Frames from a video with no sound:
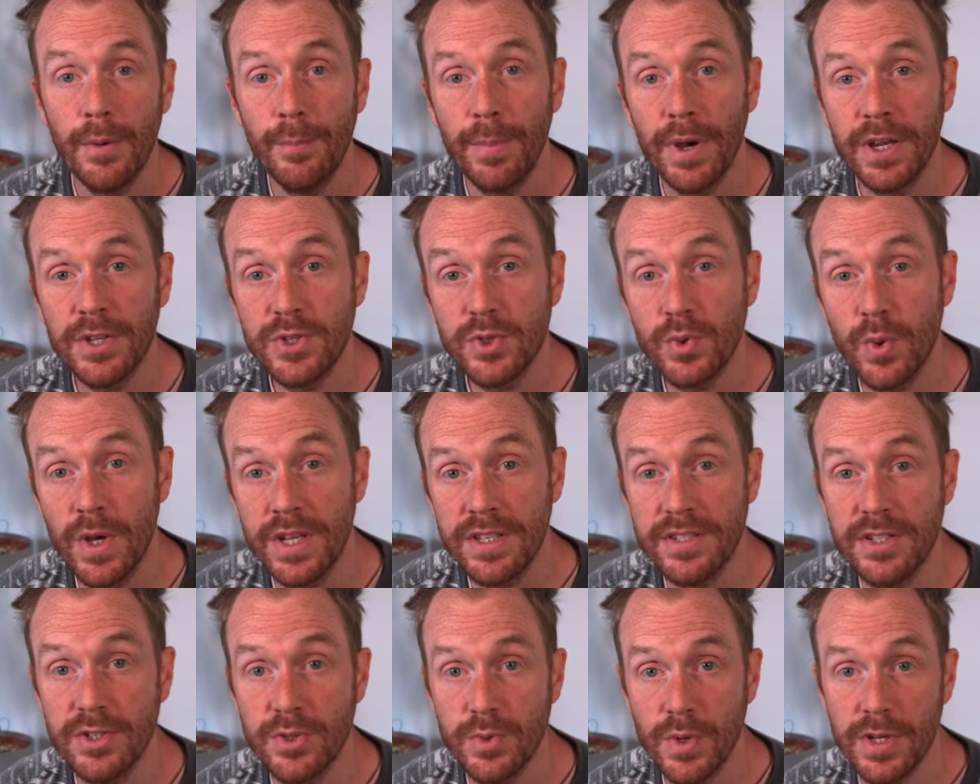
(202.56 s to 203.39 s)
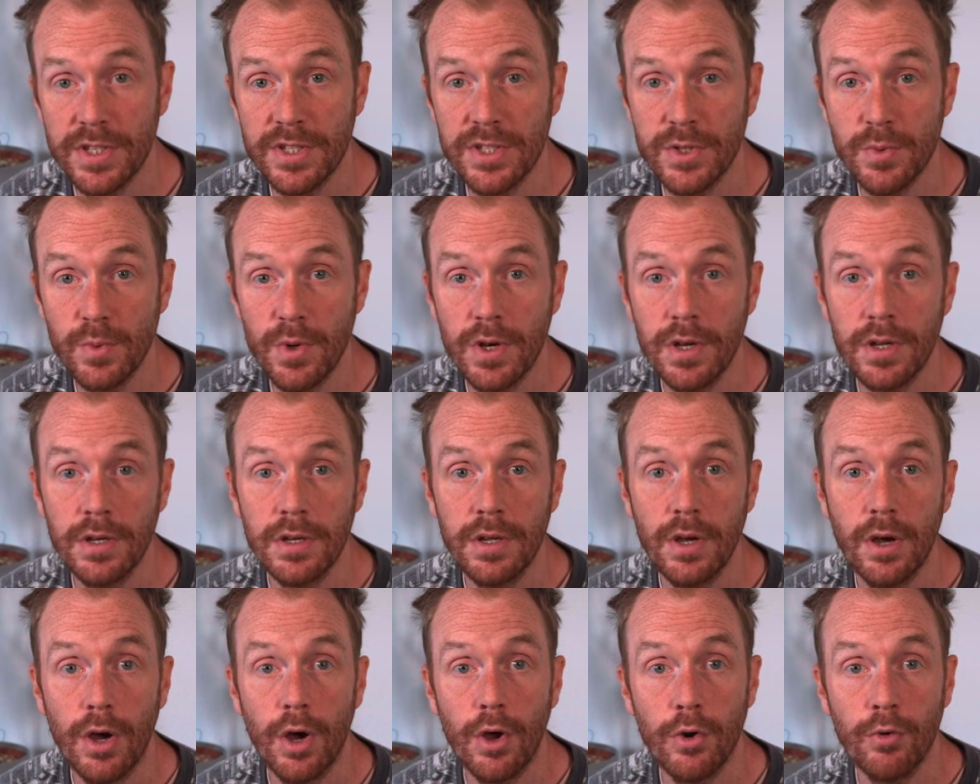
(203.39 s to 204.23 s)
And by
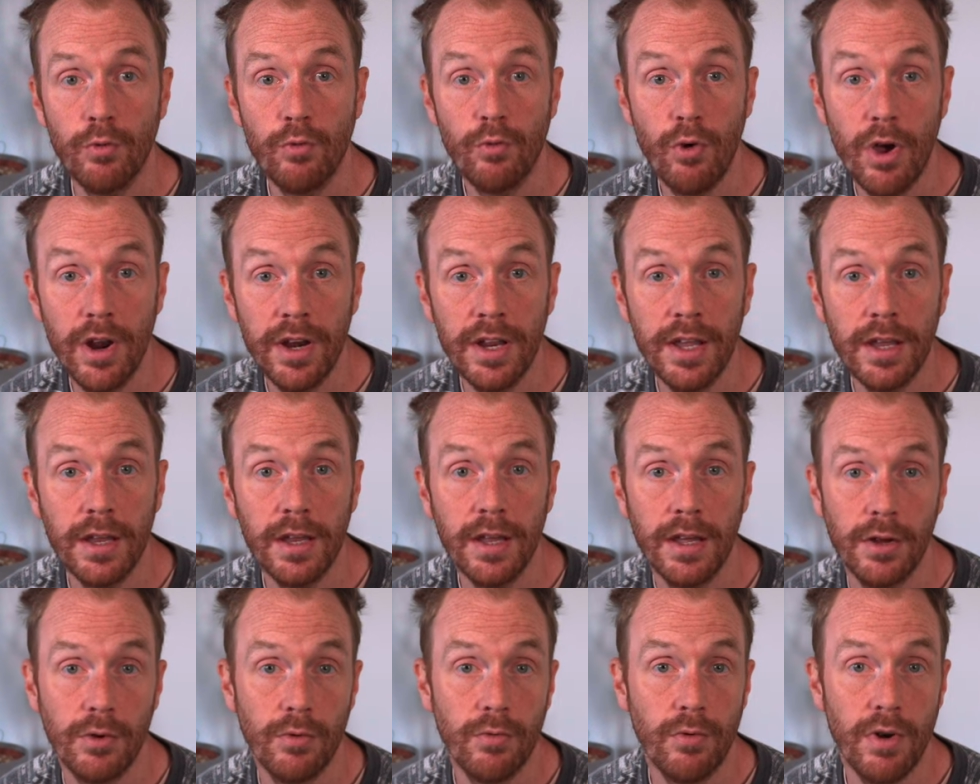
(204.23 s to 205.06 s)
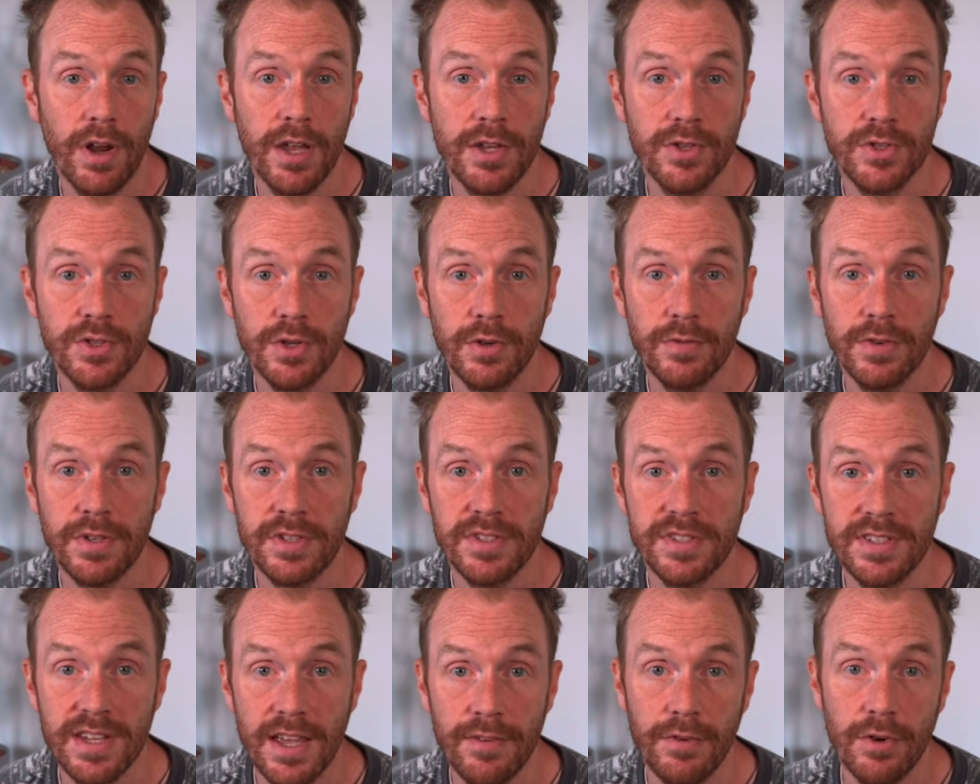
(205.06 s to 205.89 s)
2021, On Running had raised over
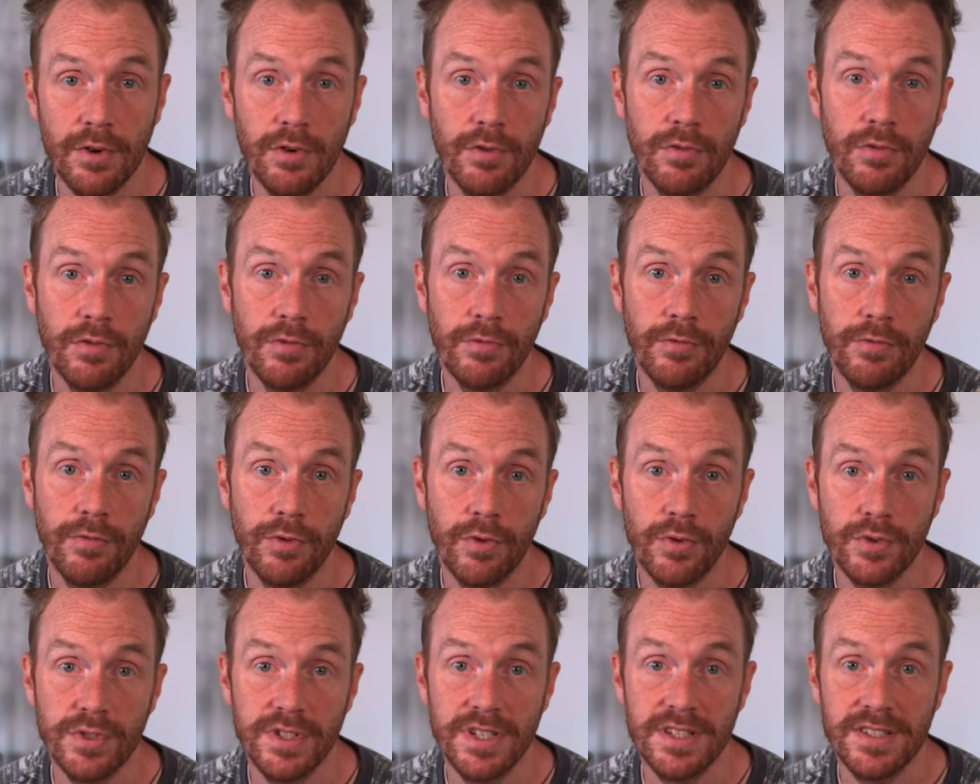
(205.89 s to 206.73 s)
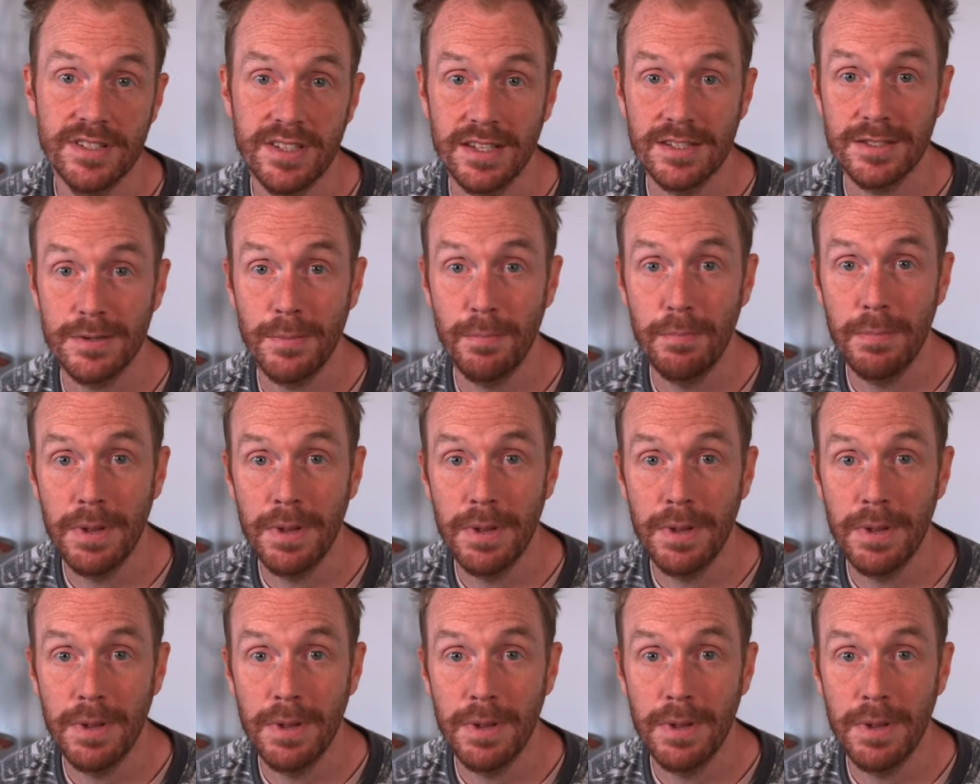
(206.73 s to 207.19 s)
$746